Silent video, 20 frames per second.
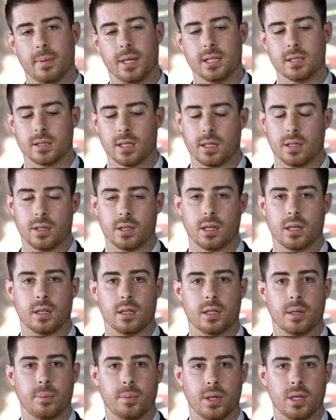it means that you
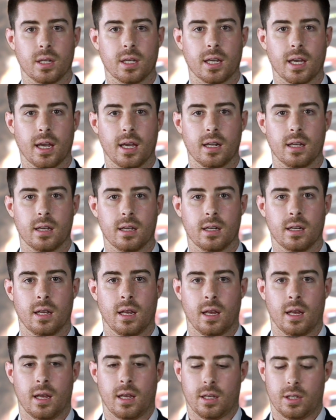can communicate it,
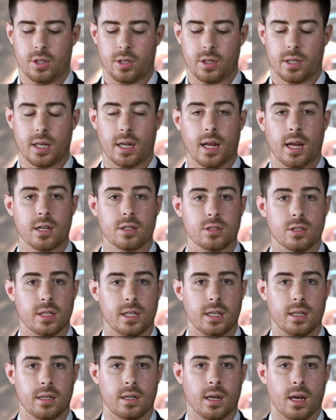you can
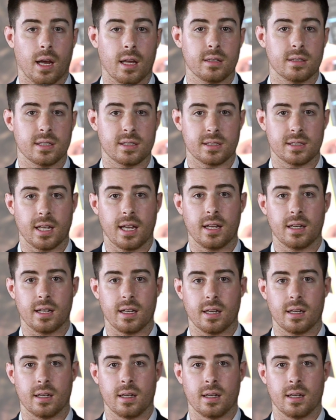actually understand